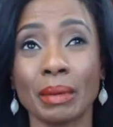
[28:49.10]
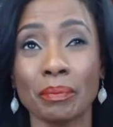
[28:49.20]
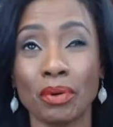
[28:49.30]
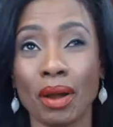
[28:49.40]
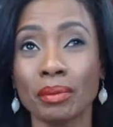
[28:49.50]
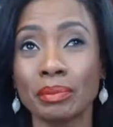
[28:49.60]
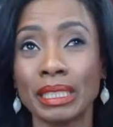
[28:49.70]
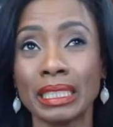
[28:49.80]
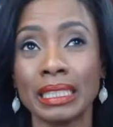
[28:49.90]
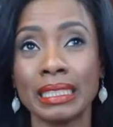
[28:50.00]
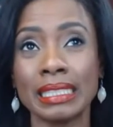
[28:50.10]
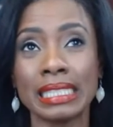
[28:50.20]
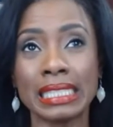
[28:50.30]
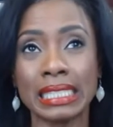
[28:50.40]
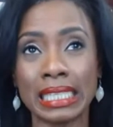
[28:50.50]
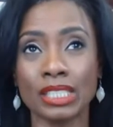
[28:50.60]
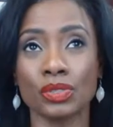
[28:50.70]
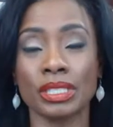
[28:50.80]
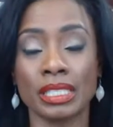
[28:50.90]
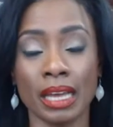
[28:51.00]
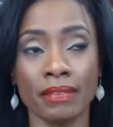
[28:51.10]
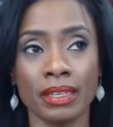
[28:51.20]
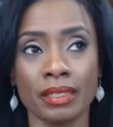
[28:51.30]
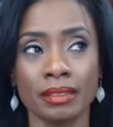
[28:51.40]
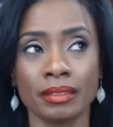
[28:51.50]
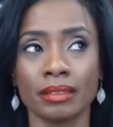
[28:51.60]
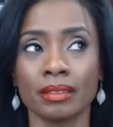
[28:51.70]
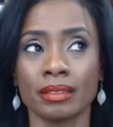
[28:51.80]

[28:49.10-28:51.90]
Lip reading: probably 6 or 7,